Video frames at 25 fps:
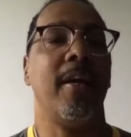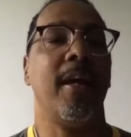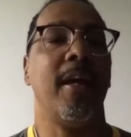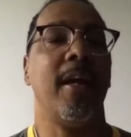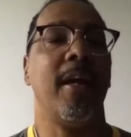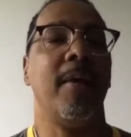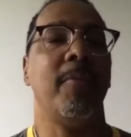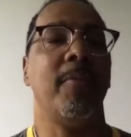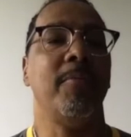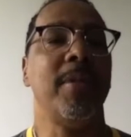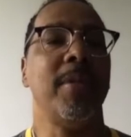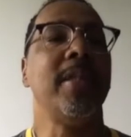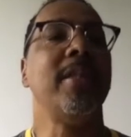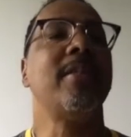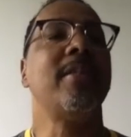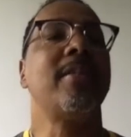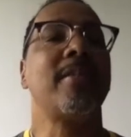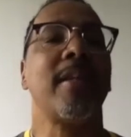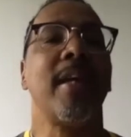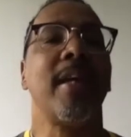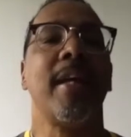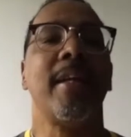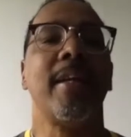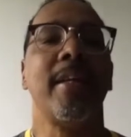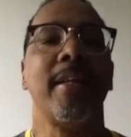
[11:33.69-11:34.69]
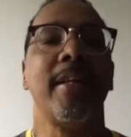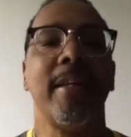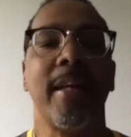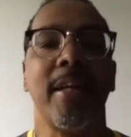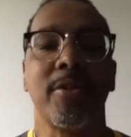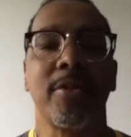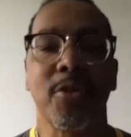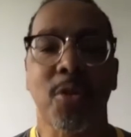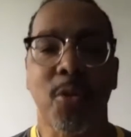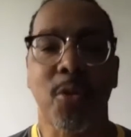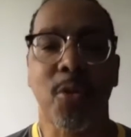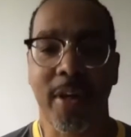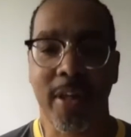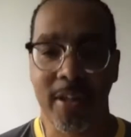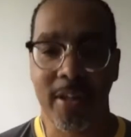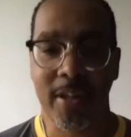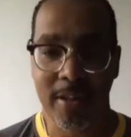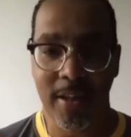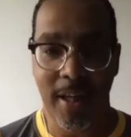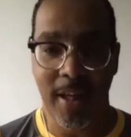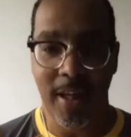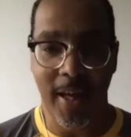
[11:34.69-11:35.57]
me standing there talking to